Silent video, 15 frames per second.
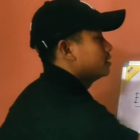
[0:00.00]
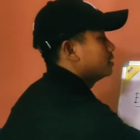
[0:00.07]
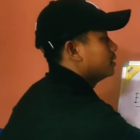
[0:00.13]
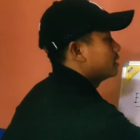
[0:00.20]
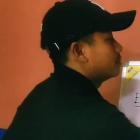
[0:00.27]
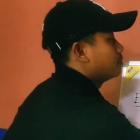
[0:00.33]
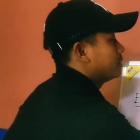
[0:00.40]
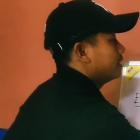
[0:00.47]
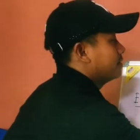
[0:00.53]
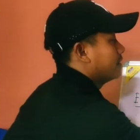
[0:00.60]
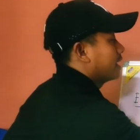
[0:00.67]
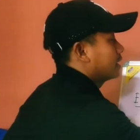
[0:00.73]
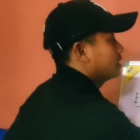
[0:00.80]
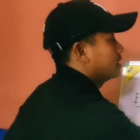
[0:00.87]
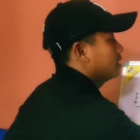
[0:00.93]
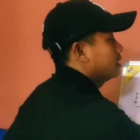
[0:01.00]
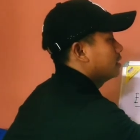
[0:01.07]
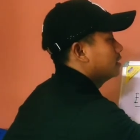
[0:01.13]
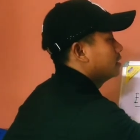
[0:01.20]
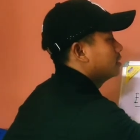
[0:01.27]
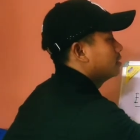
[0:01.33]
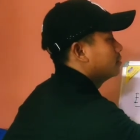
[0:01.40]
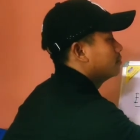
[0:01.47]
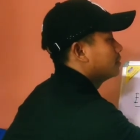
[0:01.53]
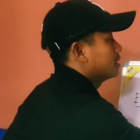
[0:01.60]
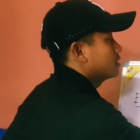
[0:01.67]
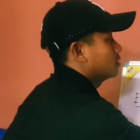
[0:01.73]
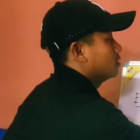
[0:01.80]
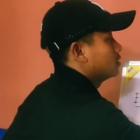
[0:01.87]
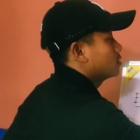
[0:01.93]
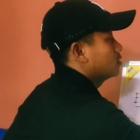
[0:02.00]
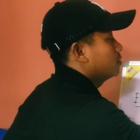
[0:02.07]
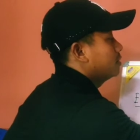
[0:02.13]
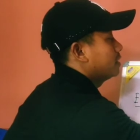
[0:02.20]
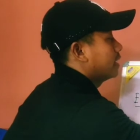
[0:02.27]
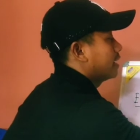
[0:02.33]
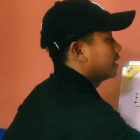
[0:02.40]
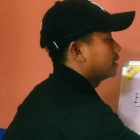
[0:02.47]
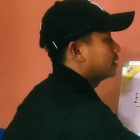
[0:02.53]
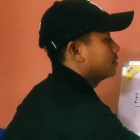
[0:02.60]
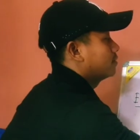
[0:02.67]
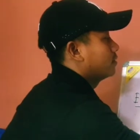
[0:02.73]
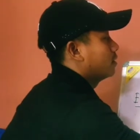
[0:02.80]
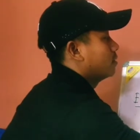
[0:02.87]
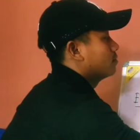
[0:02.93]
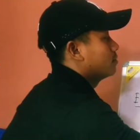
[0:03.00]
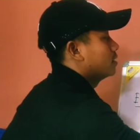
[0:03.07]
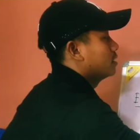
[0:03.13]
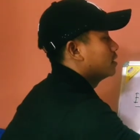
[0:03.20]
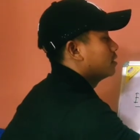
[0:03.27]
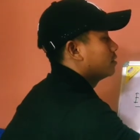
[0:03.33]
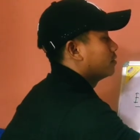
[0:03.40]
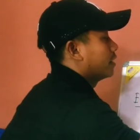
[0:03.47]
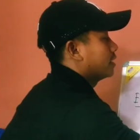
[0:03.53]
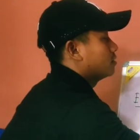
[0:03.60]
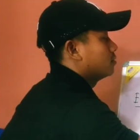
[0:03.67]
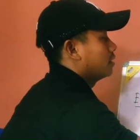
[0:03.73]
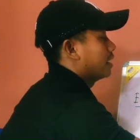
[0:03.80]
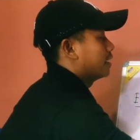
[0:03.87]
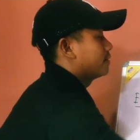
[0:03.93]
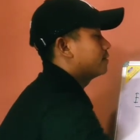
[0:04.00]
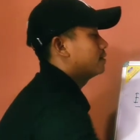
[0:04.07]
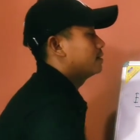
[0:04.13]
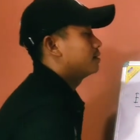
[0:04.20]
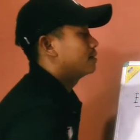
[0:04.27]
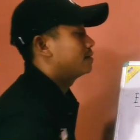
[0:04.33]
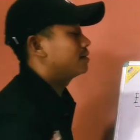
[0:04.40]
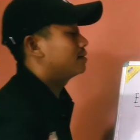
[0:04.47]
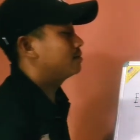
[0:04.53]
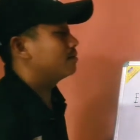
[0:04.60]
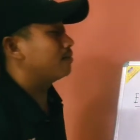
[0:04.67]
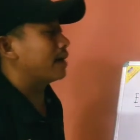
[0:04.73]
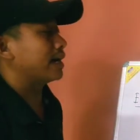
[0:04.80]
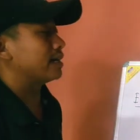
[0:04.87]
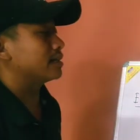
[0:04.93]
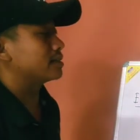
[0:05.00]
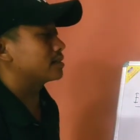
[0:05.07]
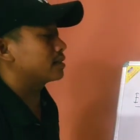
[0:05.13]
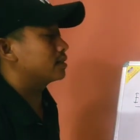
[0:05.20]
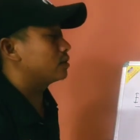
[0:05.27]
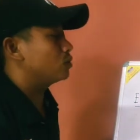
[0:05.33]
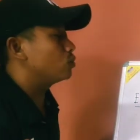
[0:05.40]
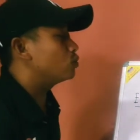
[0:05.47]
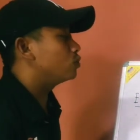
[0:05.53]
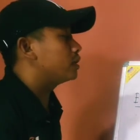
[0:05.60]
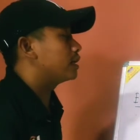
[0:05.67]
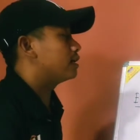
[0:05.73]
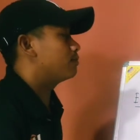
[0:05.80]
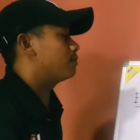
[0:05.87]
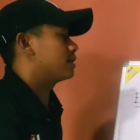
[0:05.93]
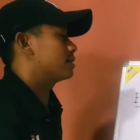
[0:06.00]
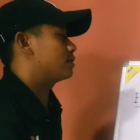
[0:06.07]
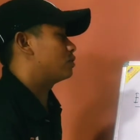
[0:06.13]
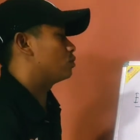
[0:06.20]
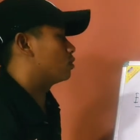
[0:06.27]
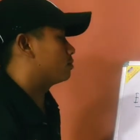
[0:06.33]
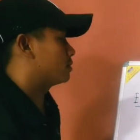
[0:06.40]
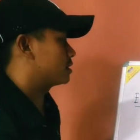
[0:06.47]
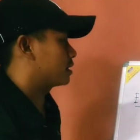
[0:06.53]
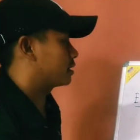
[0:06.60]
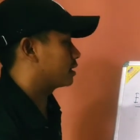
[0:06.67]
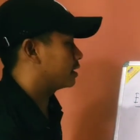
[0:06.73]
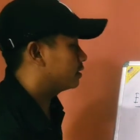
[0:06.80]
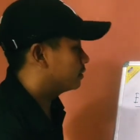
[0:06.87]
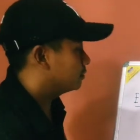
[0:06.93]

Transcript: this p vector must also be directed from right to left. Minus q degi plus q on the second.